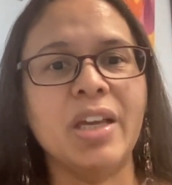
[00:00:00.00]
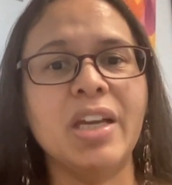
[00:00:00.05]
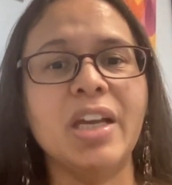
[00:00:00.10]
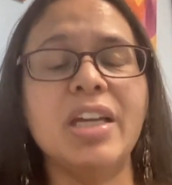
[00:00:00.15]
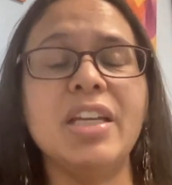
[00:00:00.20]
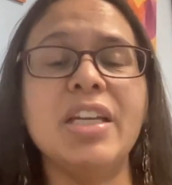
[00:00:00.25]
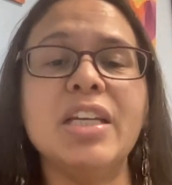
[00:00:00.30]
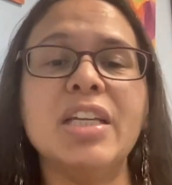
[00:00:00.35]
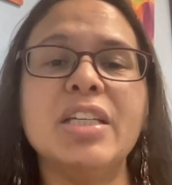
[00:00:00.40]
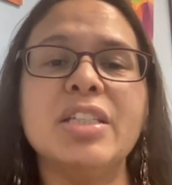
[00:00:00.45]

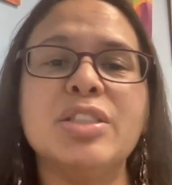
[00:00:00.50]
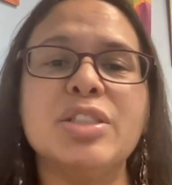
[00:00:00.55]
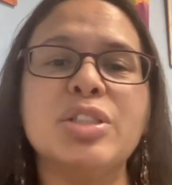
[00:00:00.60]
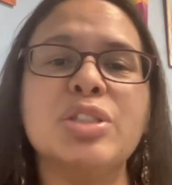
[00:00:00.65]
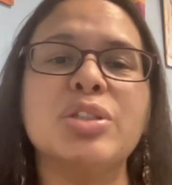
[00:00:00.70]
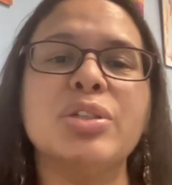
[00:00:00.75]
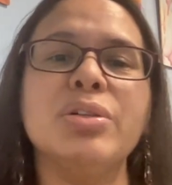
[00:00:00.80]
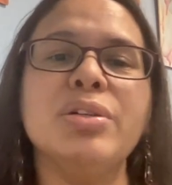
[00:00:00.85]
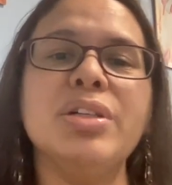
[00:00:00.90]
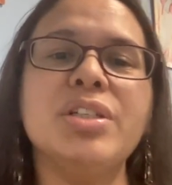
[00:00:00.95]
And it can
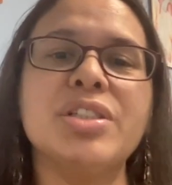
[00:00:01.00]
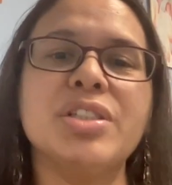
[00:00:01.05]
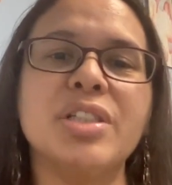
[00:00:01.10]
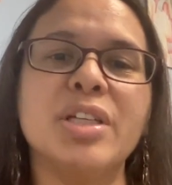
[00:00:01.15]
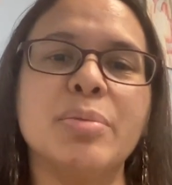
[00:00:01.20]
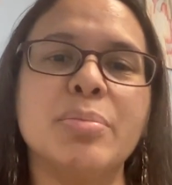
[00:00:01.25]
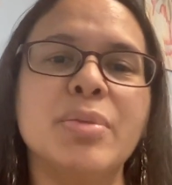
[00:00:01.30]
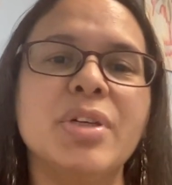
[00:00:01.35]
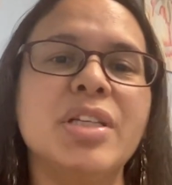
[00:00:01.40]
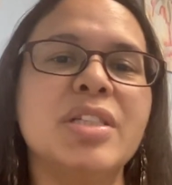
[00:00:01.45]
discourage
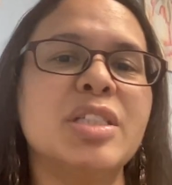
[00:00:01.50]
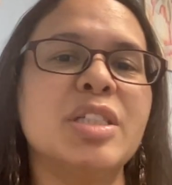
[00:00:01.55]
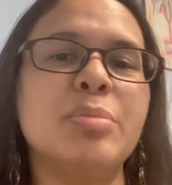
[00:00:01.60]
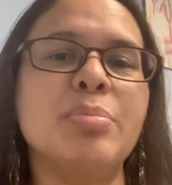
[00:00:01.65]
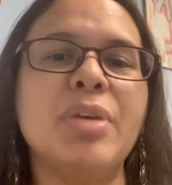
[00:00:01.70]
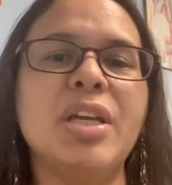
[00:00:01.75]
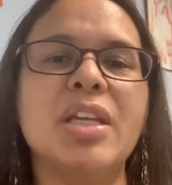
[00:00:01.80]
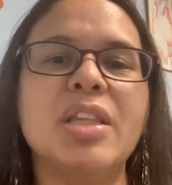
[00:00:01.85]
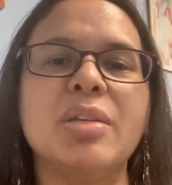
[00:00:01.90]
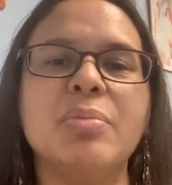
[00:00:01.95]
them to
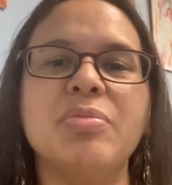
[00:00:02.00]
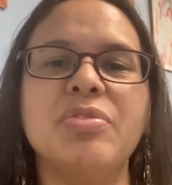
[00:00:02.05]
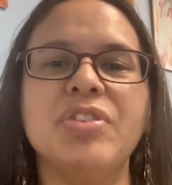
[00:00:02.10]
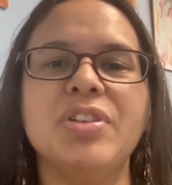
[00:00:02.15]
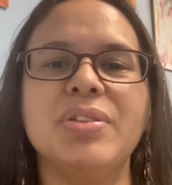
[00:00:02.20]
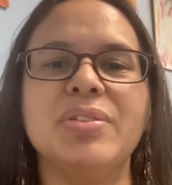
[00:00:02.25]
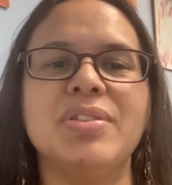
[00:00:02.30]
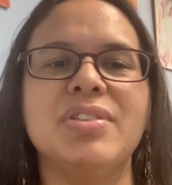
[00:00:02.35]
make them feel